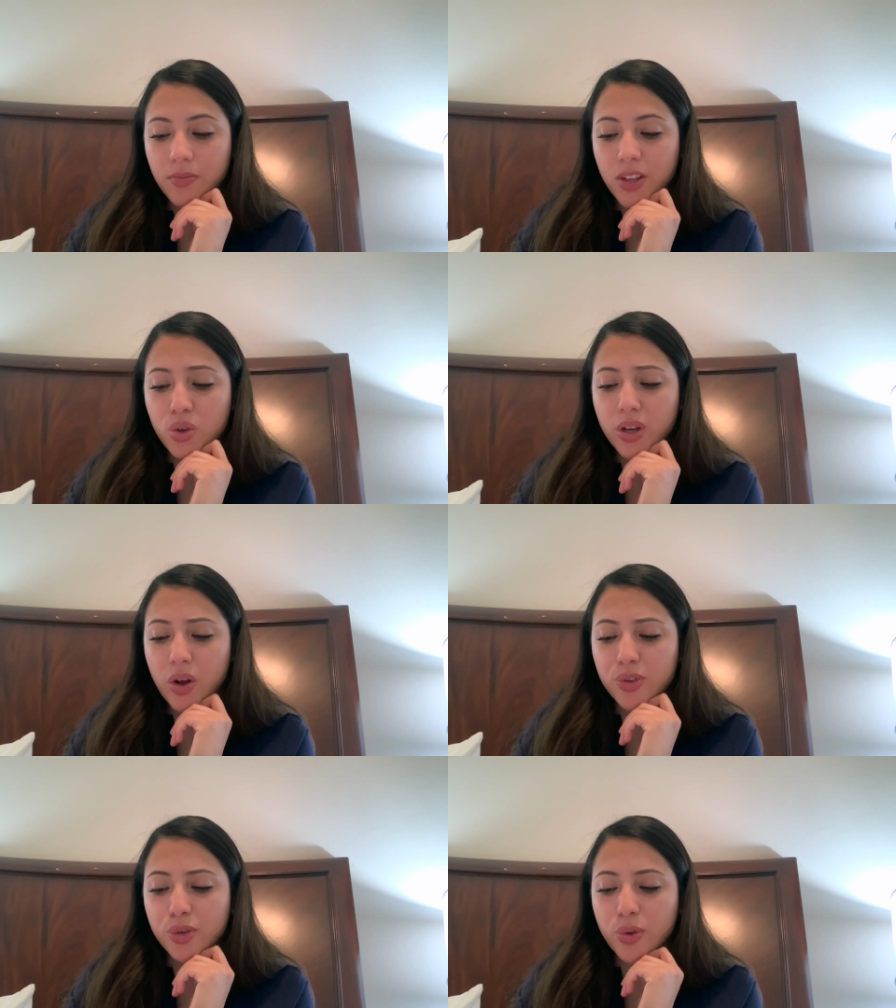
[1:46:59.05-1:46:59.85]
You can
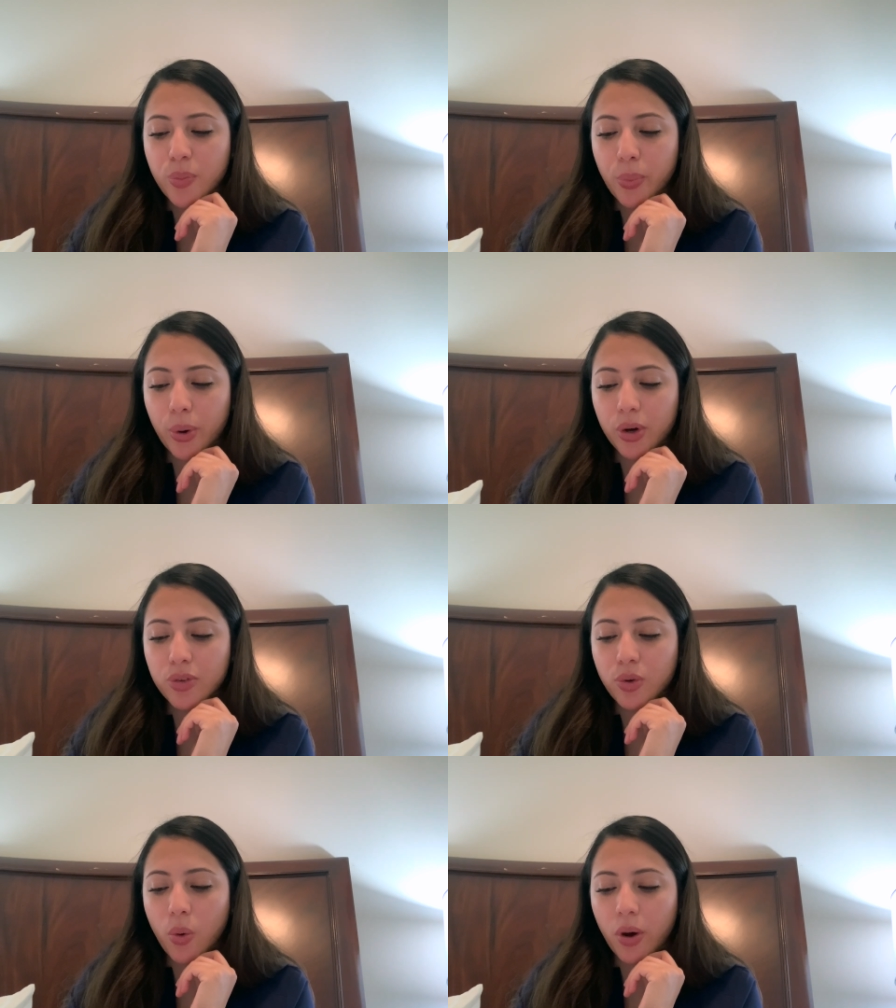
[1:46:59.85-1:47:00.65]
also do the PERC
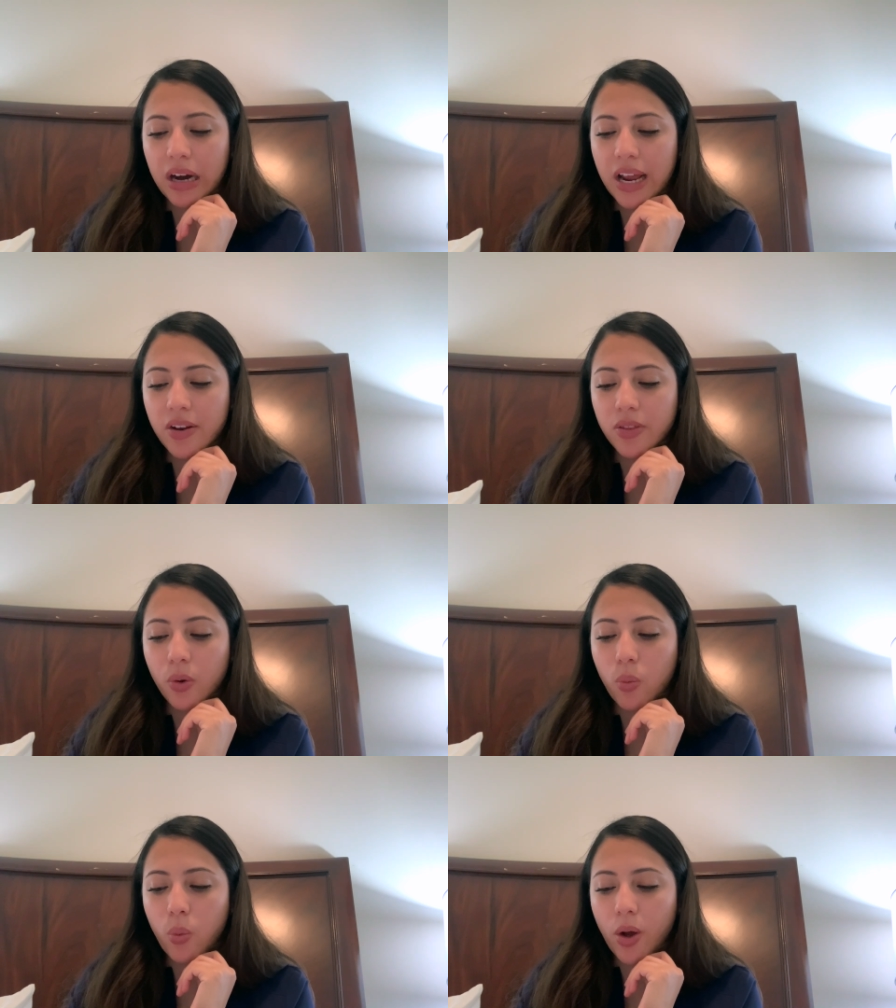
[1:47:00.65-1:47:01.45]
score and the
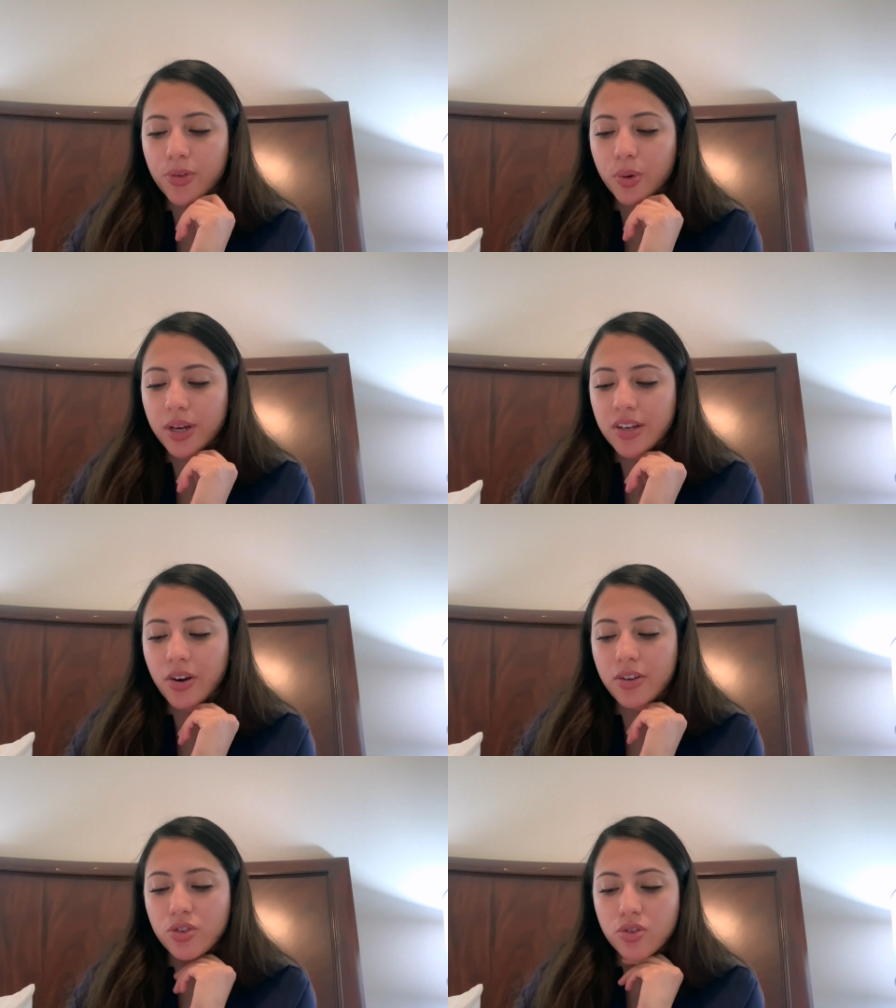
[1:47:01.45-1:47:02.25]
Wells
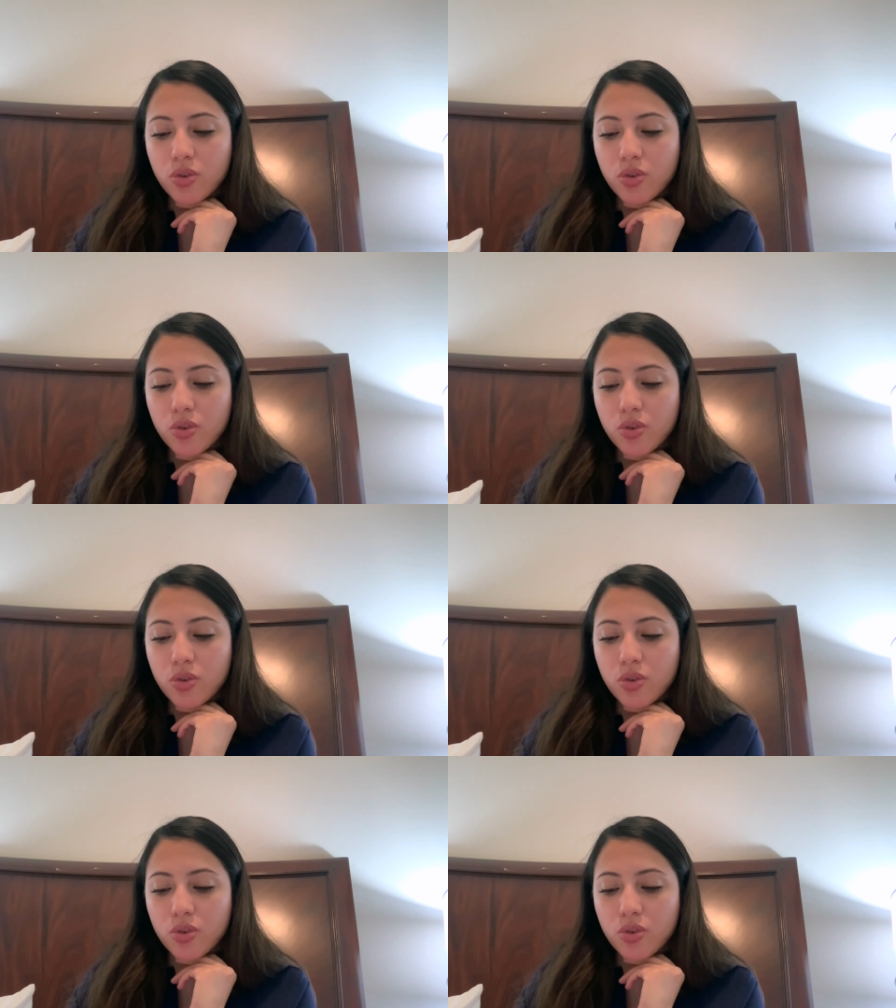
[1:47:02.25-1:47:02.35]
criteria just to